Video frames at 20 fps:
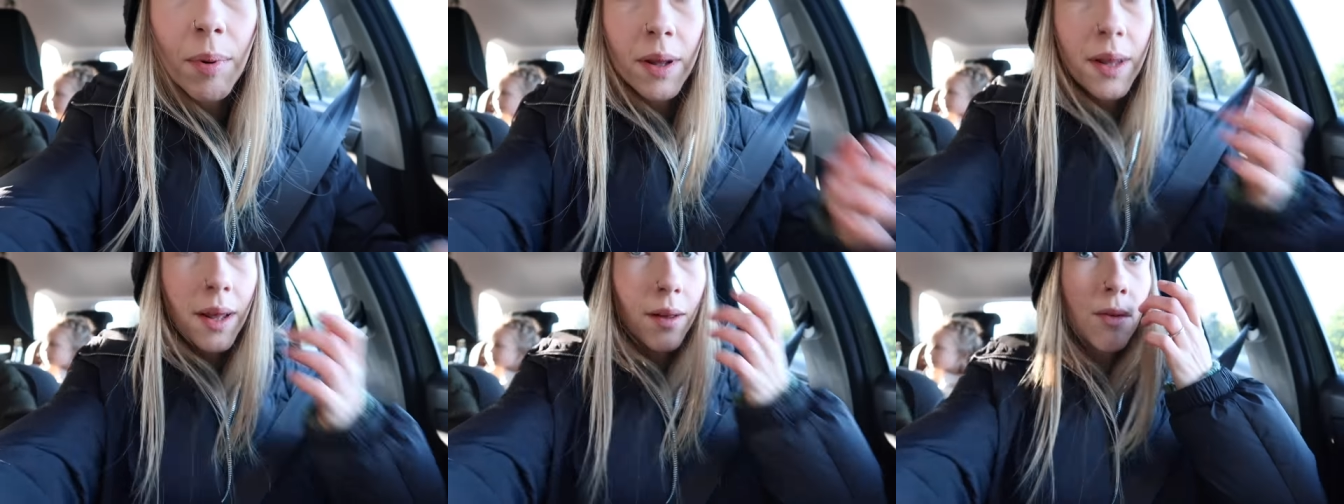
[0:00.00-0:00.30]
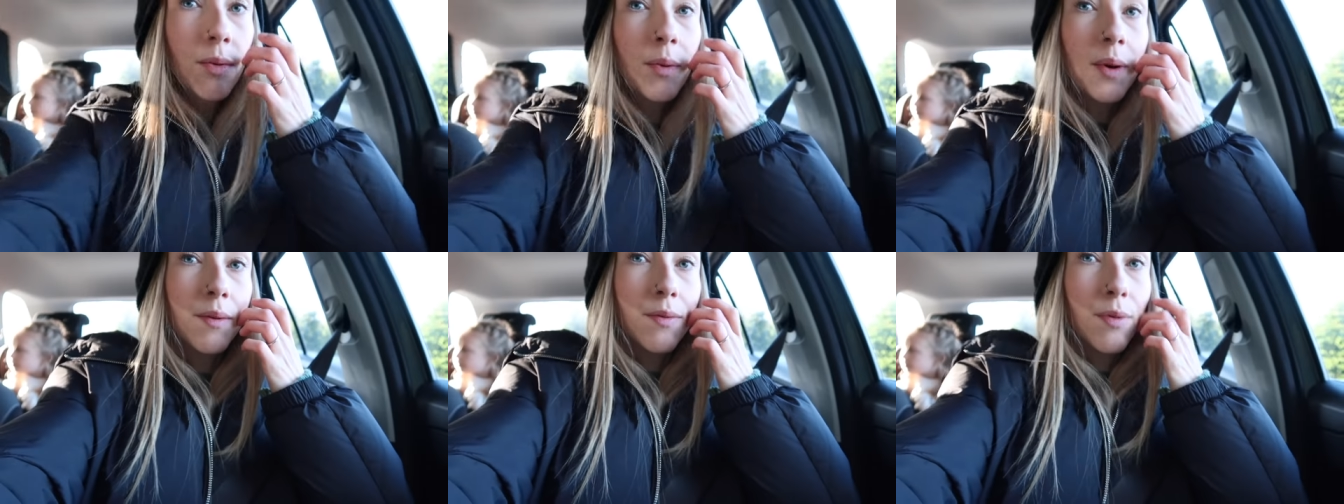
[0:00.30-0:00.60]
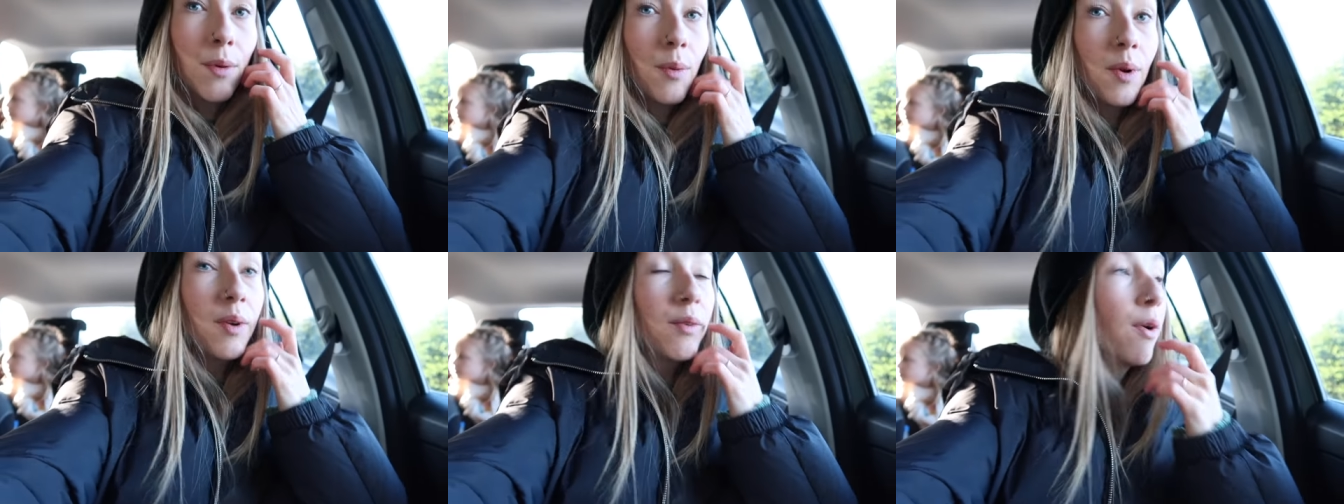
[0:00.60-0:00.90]
But yes, we've
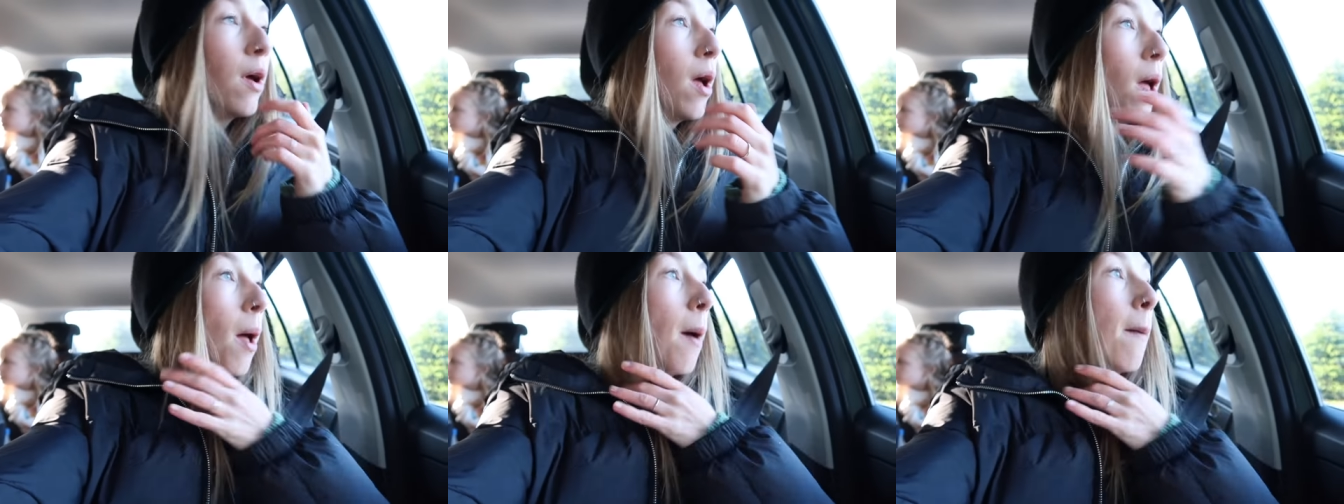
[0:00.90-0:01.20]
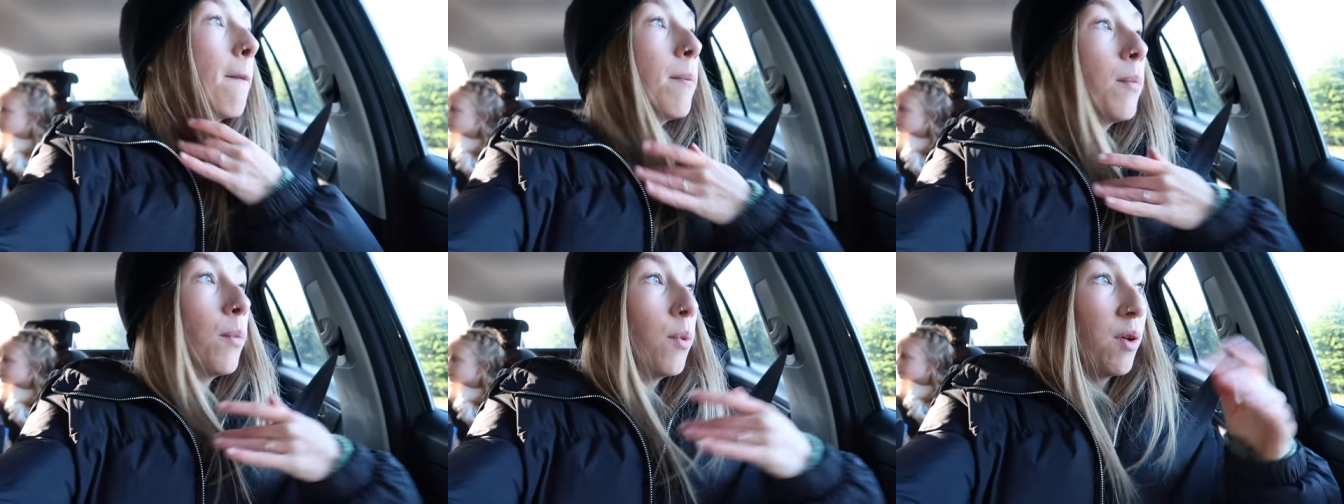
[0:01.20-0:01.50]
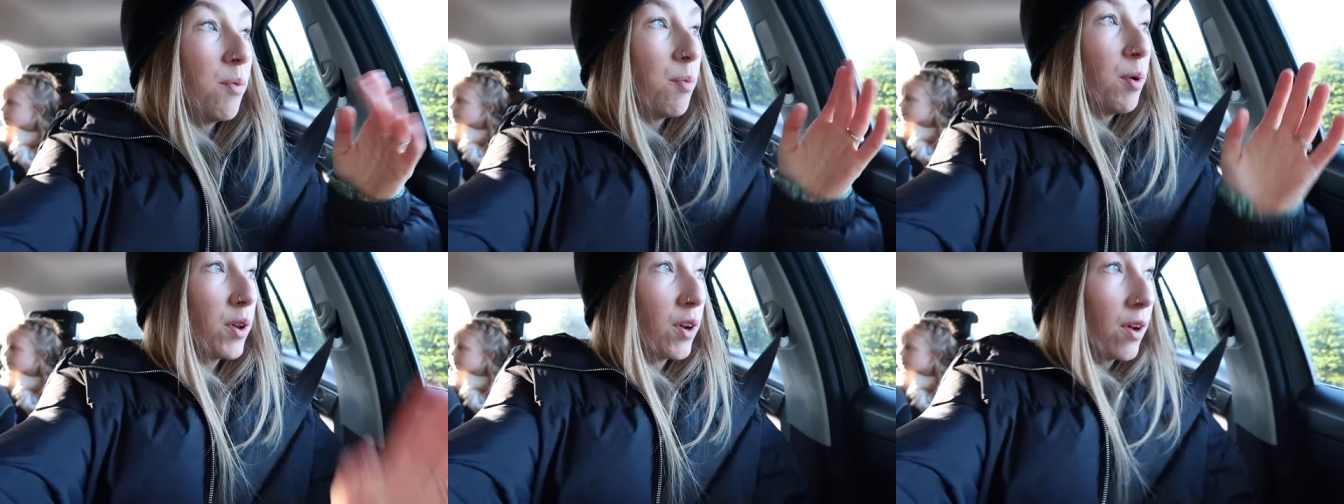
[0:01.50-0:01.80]
we've
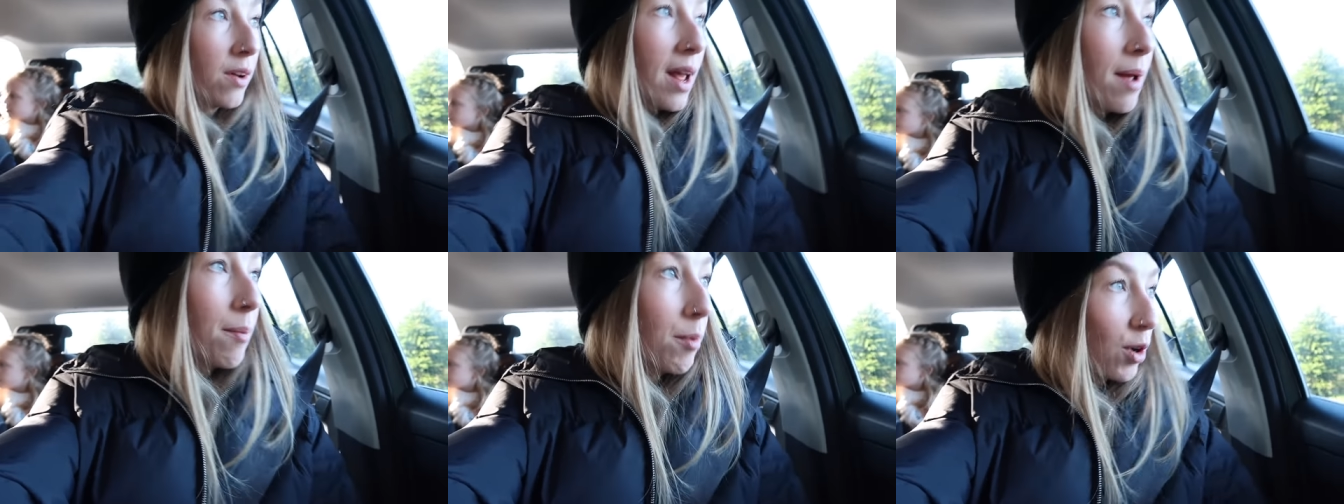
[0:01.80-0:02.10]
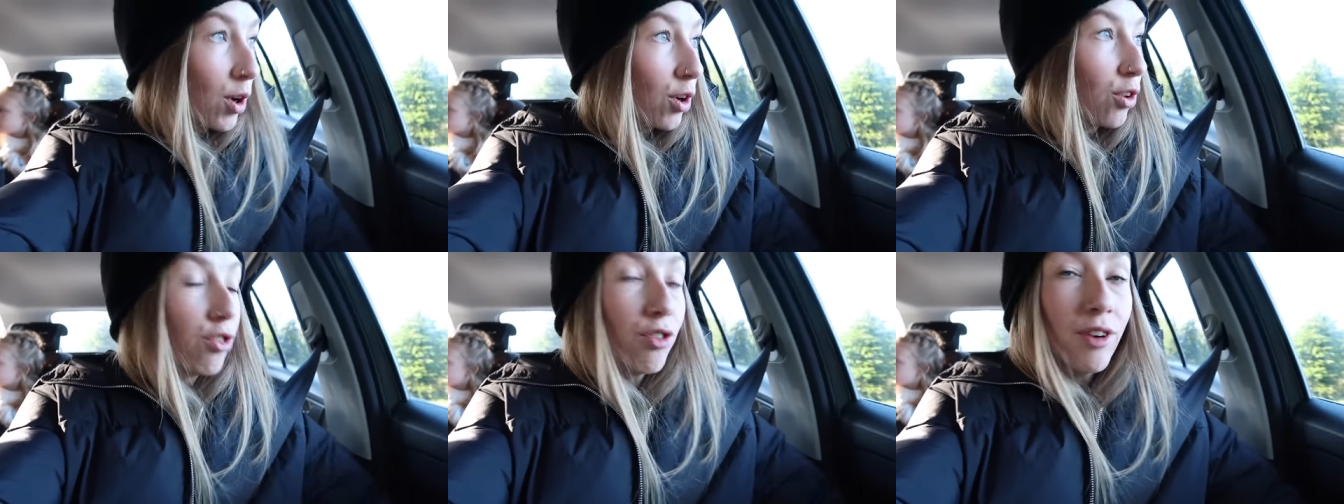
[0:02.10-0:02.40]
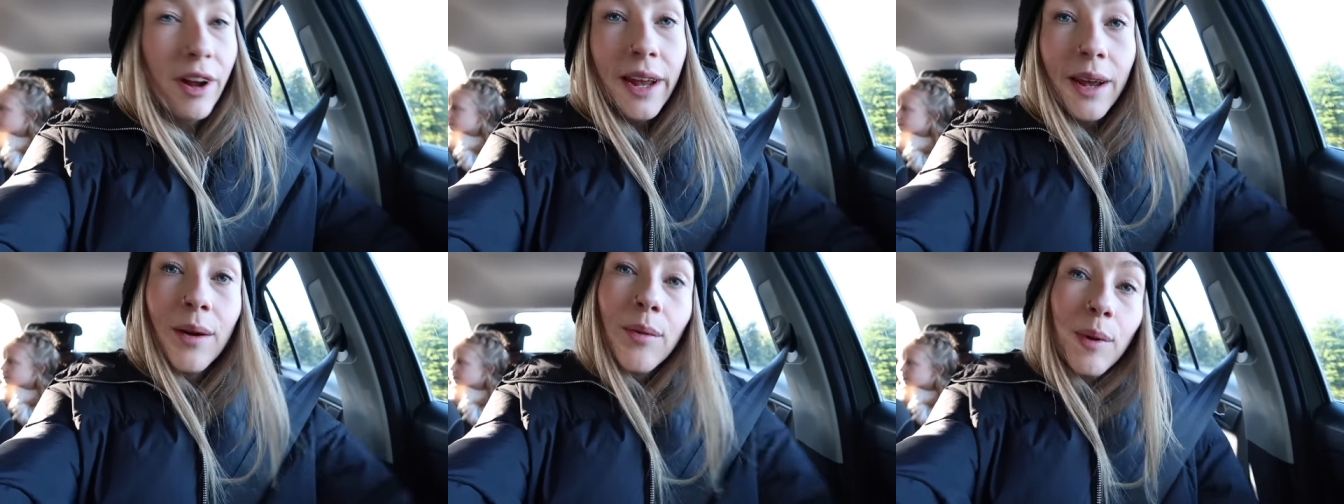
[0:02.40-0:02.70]
we've put our name on our tree.